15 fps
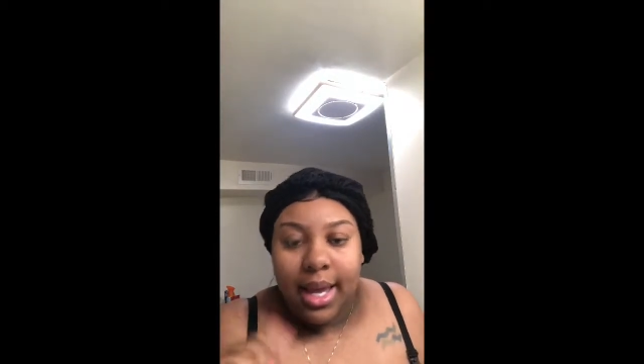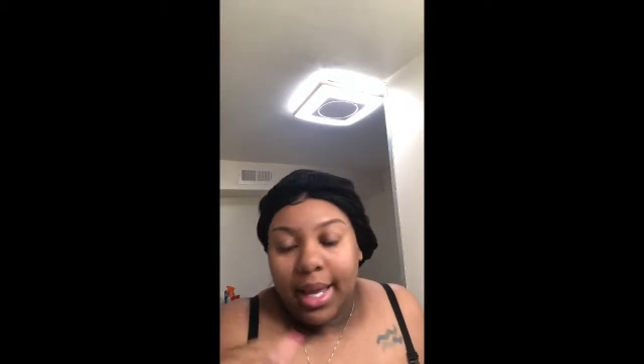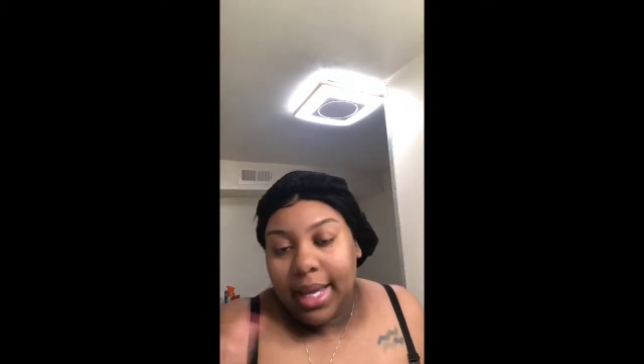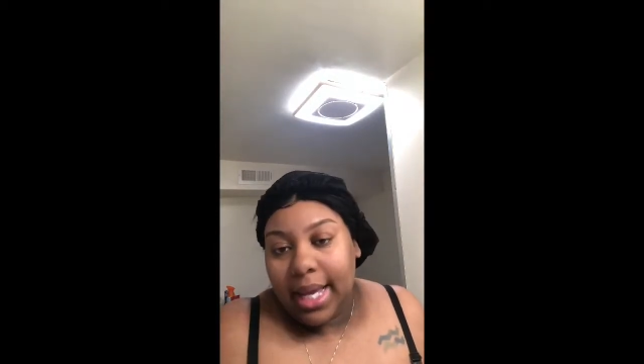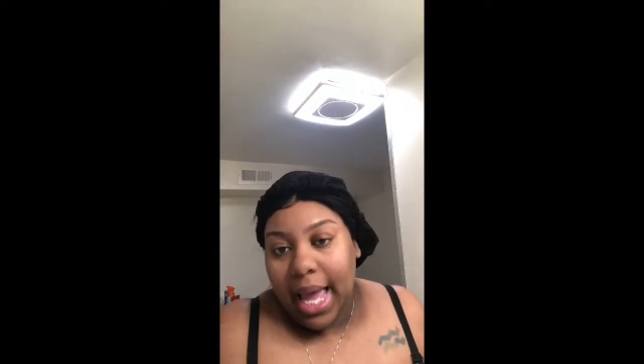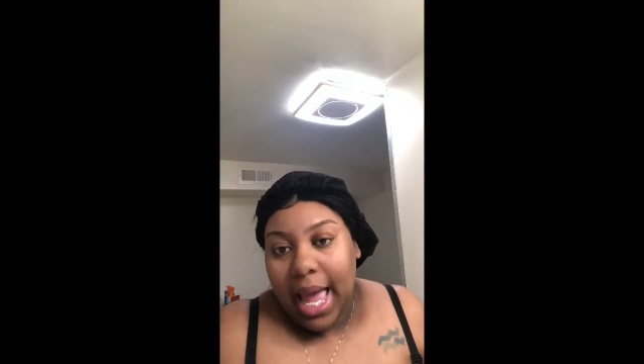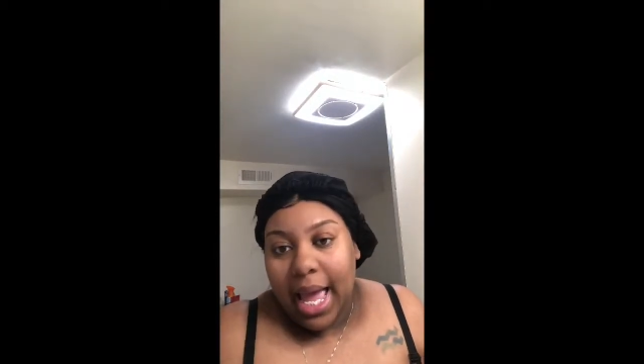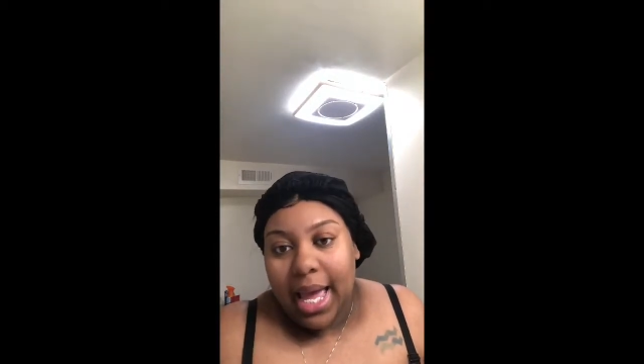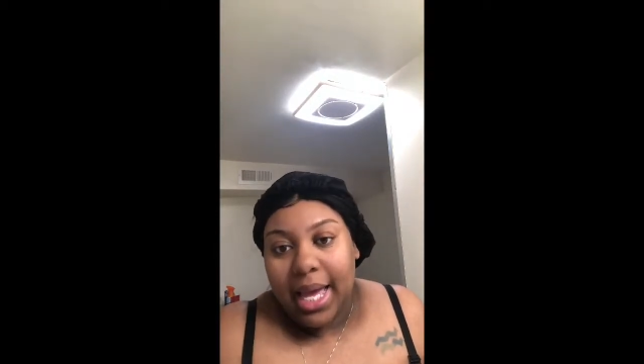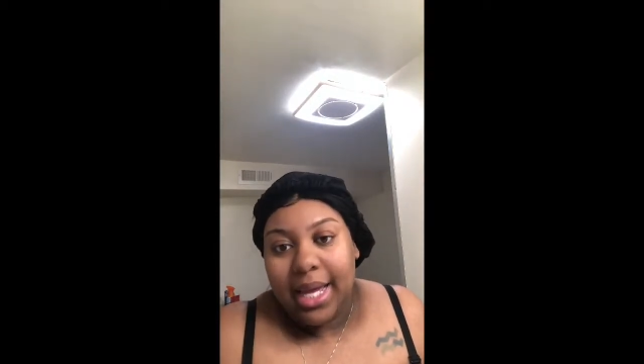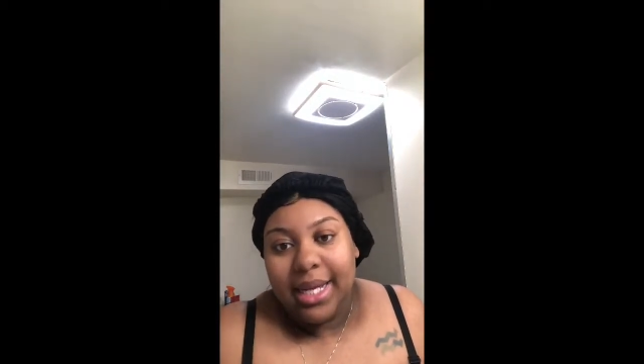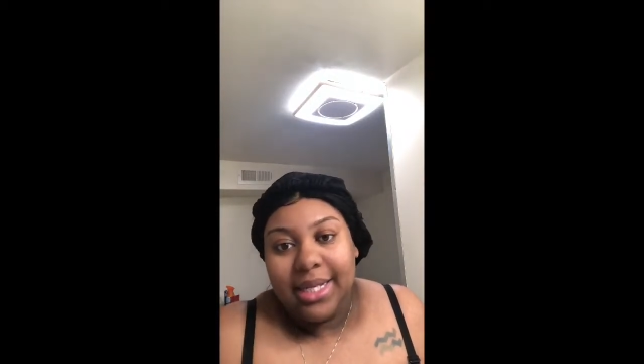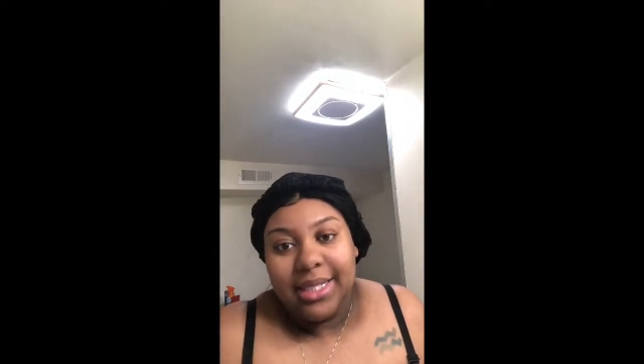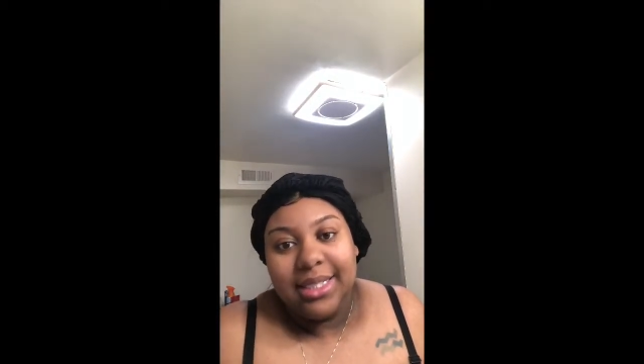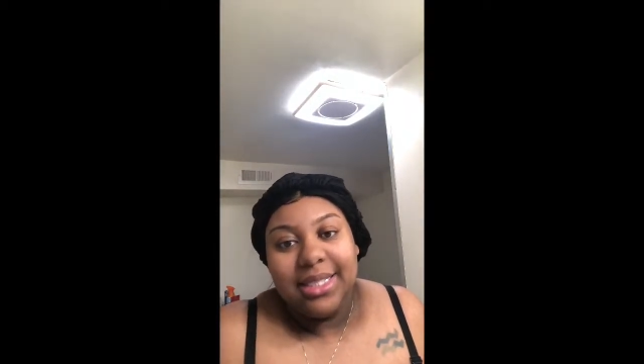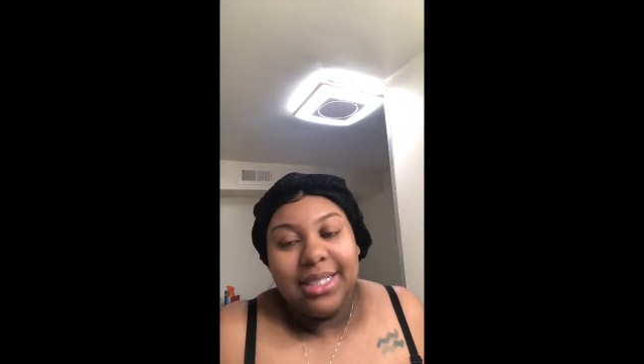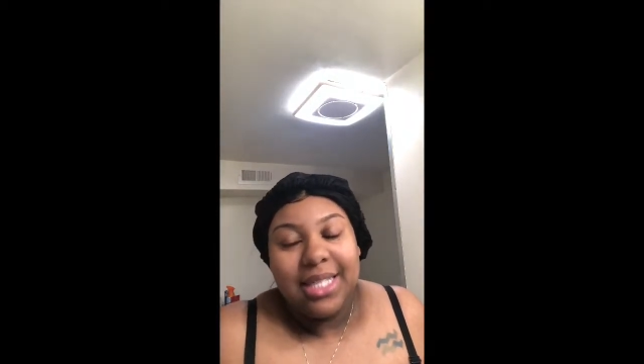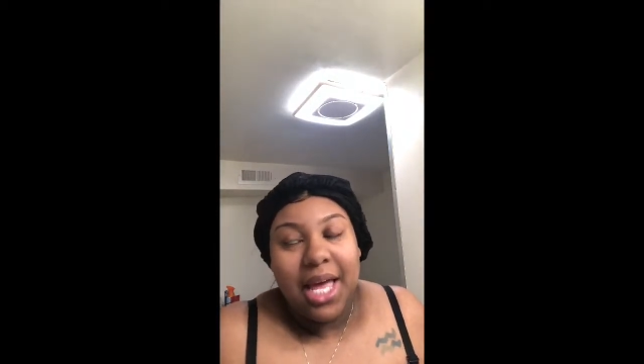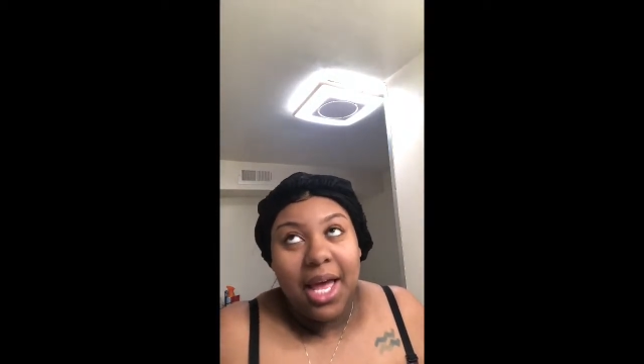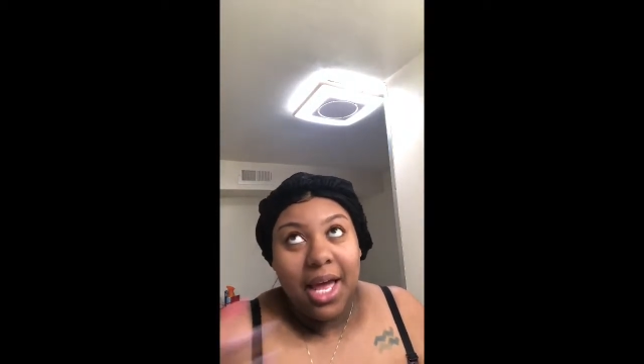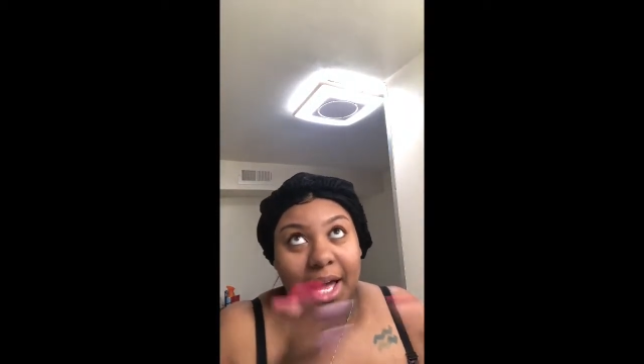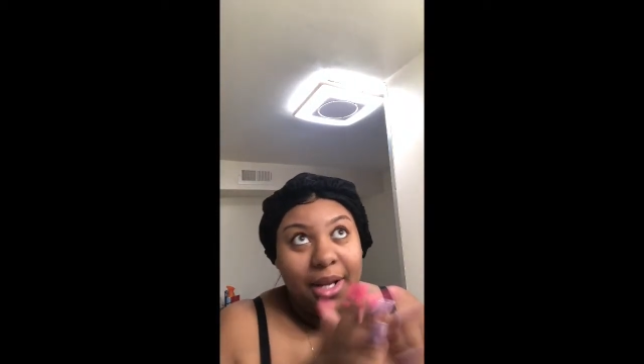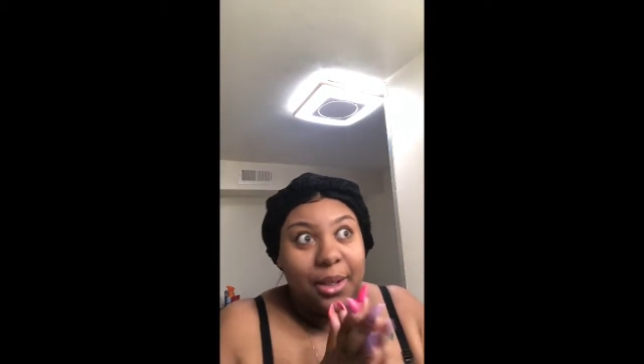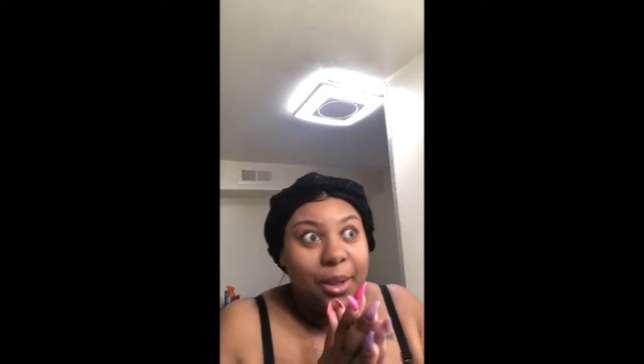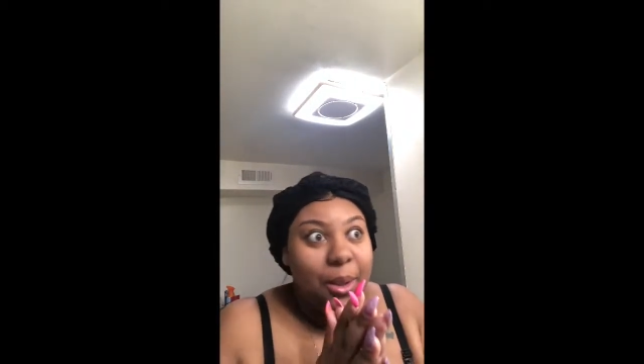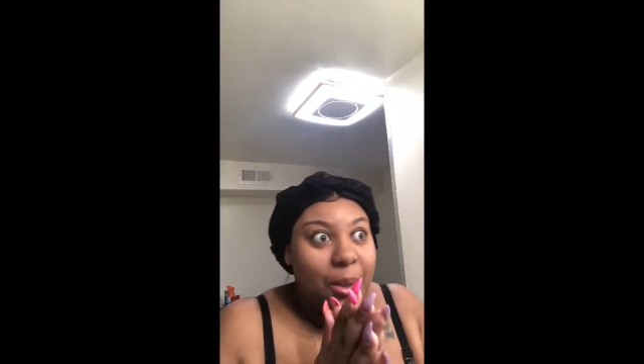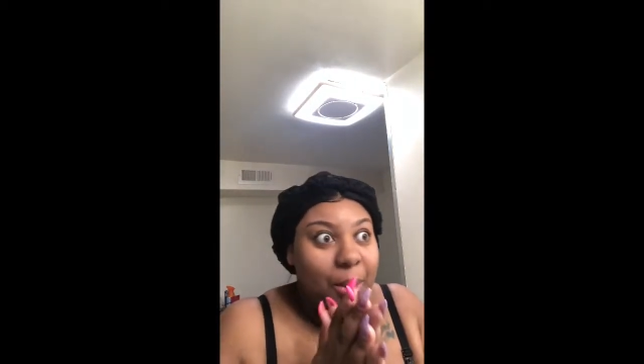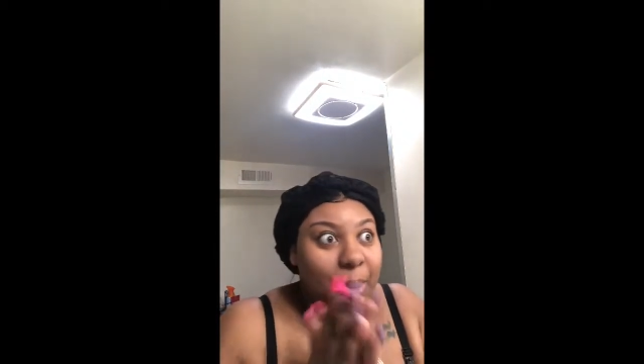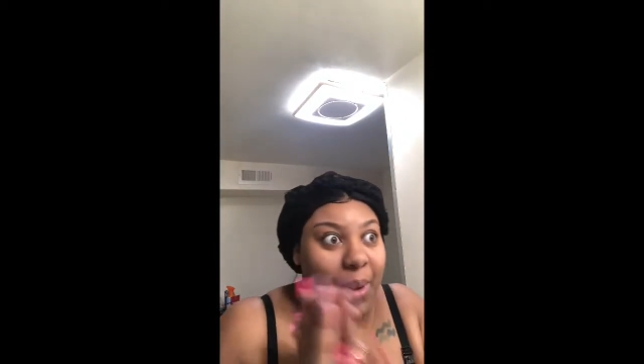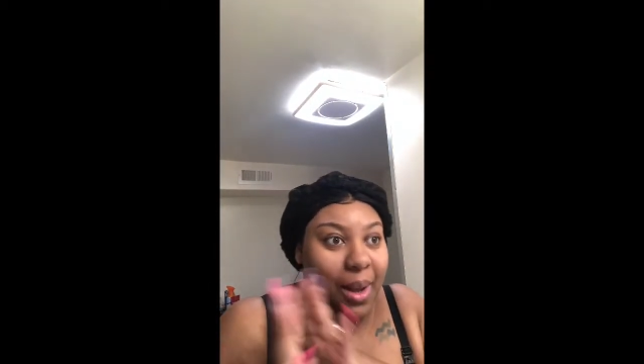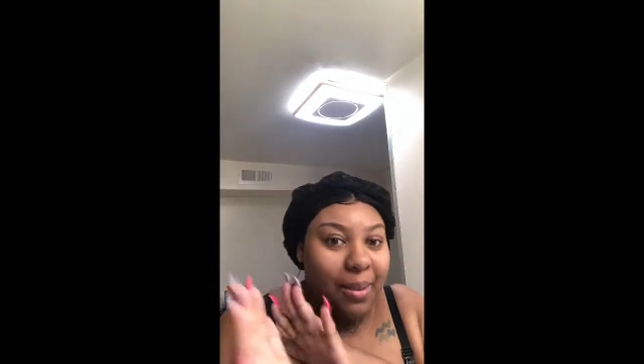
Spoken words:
Hey guys, I know